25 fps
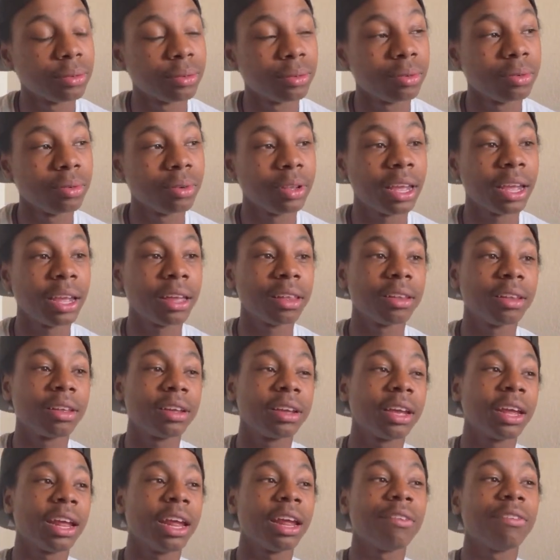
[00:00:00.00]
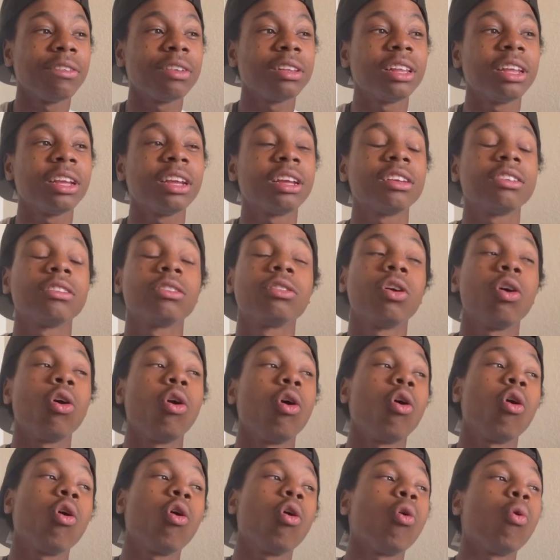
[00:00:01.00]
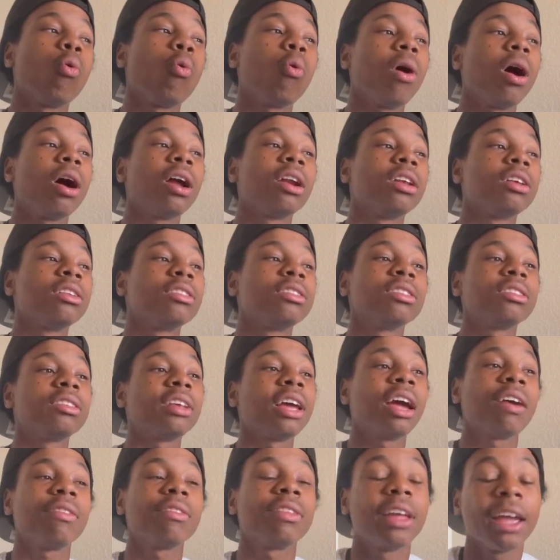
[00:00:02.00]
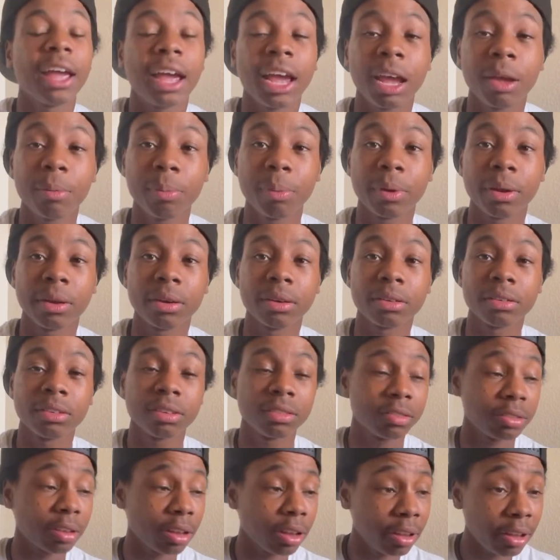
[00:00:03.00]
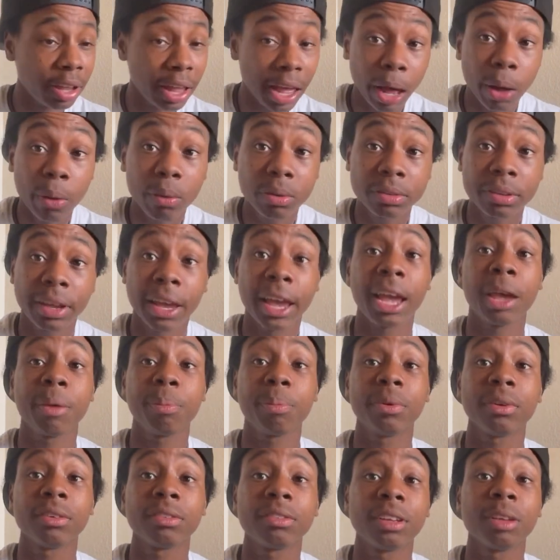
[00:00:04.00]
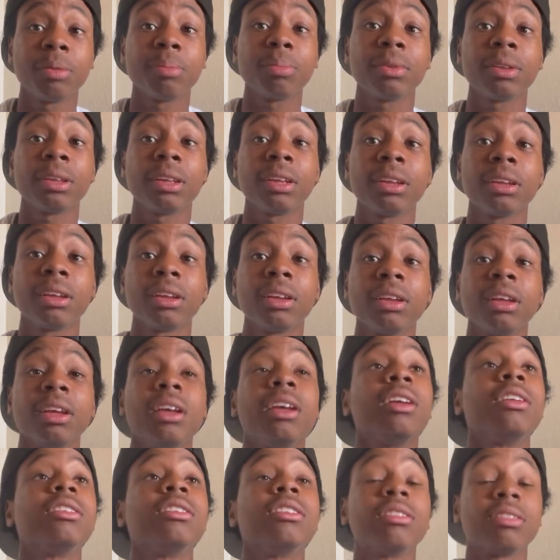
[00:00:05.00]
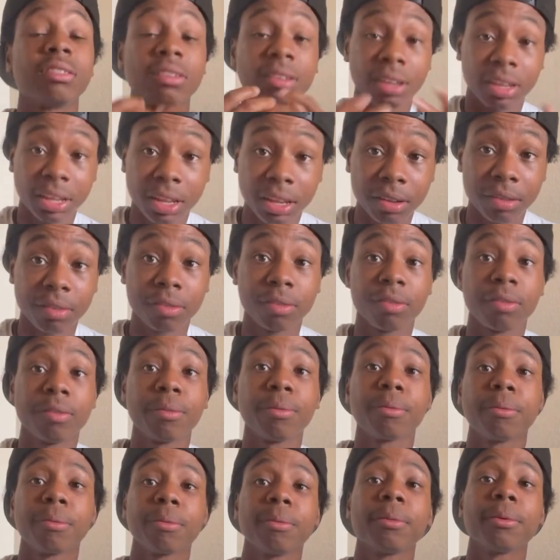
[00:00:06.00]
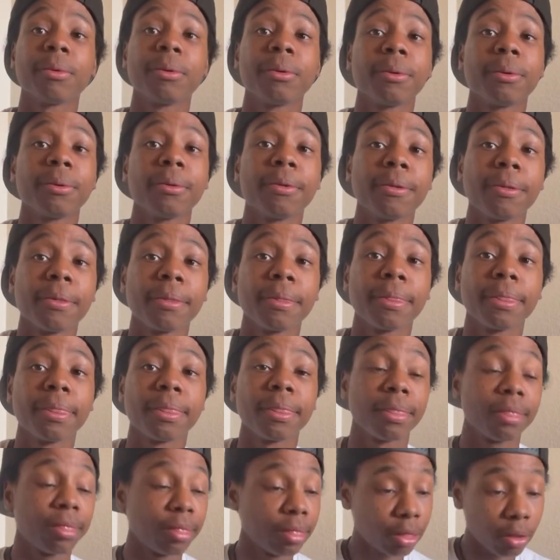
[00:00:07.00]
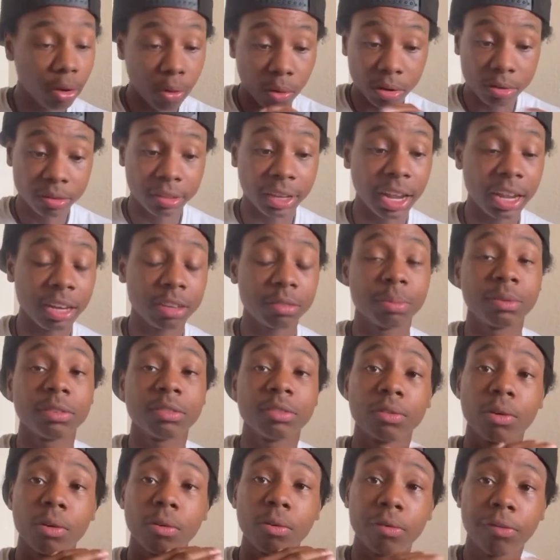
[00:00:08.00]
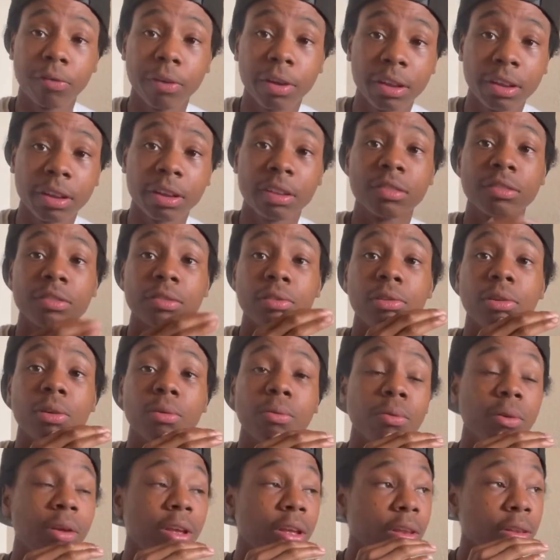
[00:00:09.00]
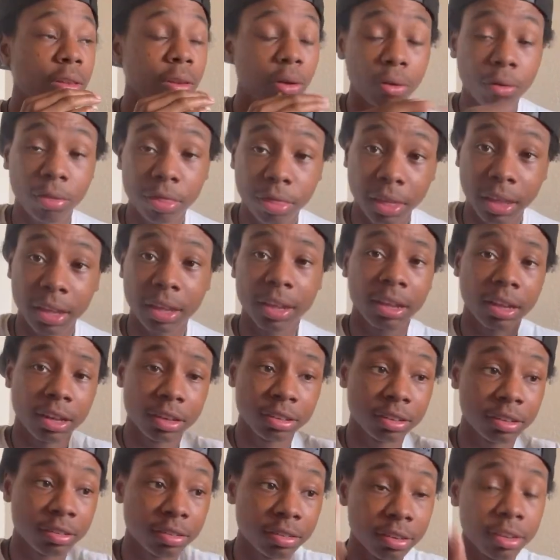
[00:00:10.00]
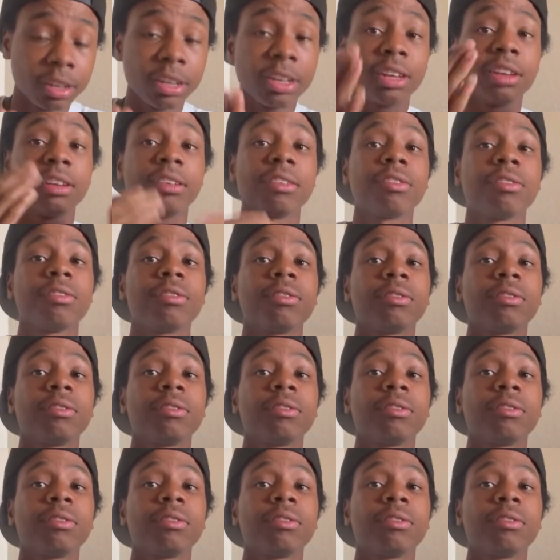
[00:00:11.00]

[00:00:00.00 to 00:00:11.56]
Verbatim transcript: You can't look at everything as, oh, why does this have to happen? Just allow it to happen, simply. Just live. No attachments, no feelings, no no thinking, just live.